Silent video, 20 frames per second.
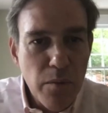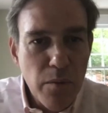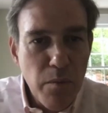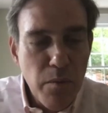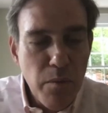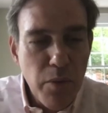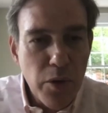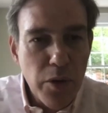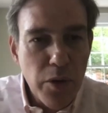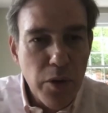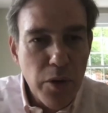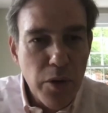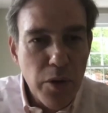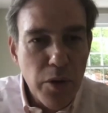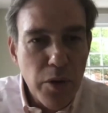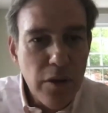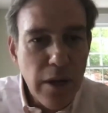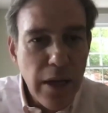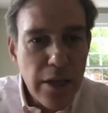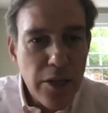
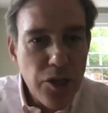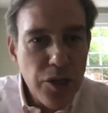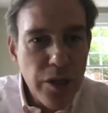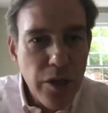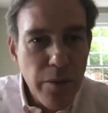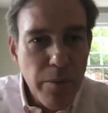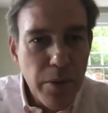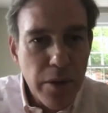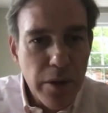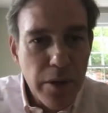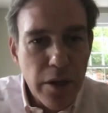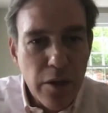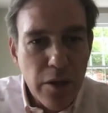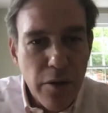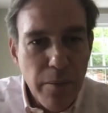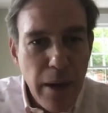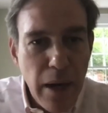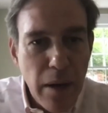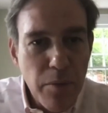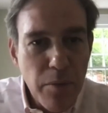political and
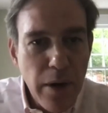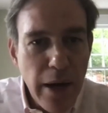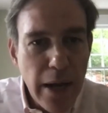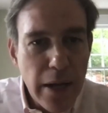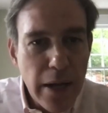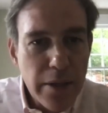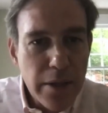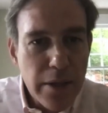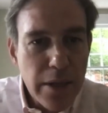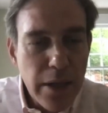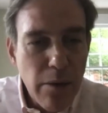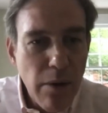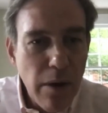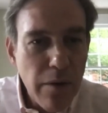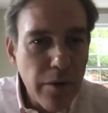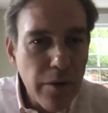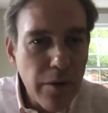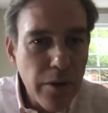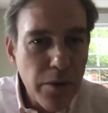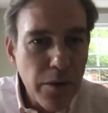geopolitical malpractice,
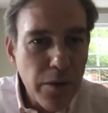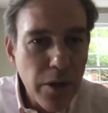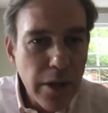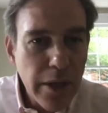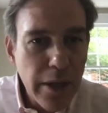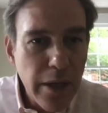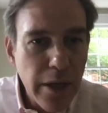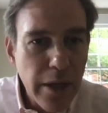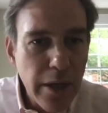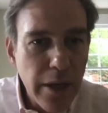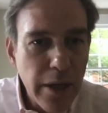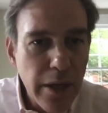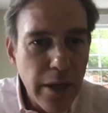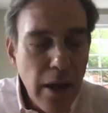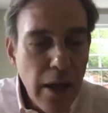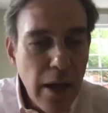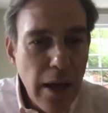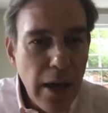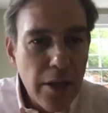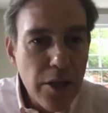however you look at it.
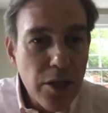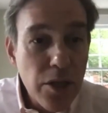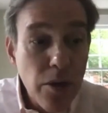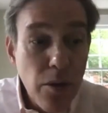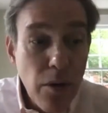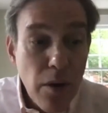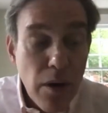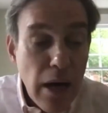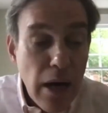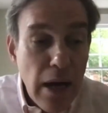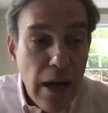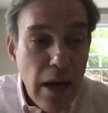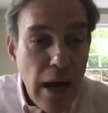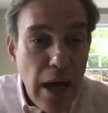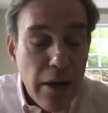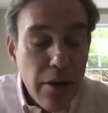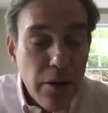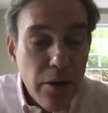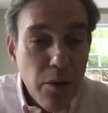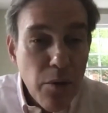And so
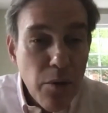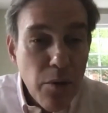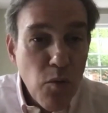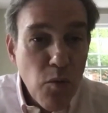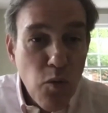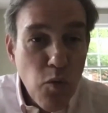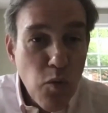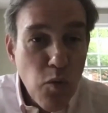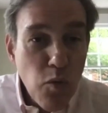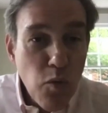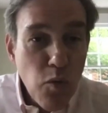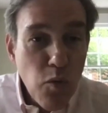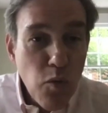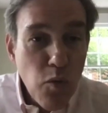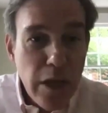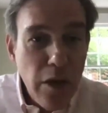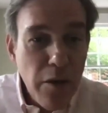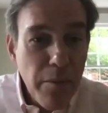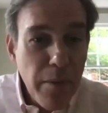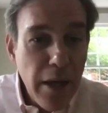I don't know. You
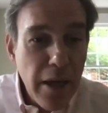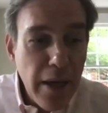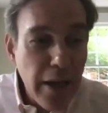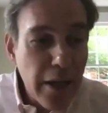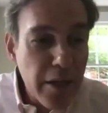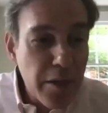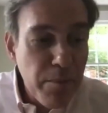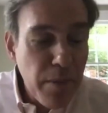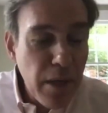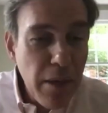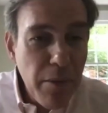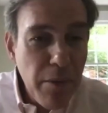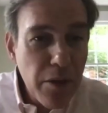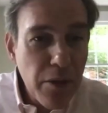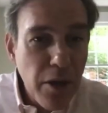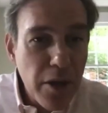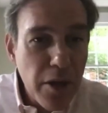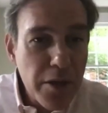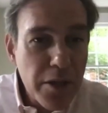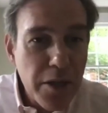tell me. Has Bibi
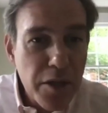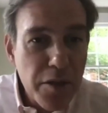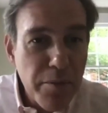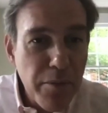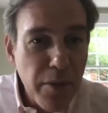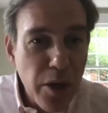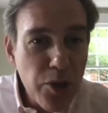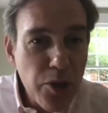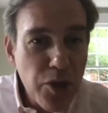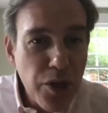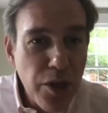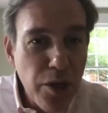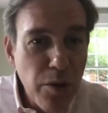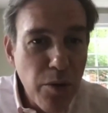lost his mojo,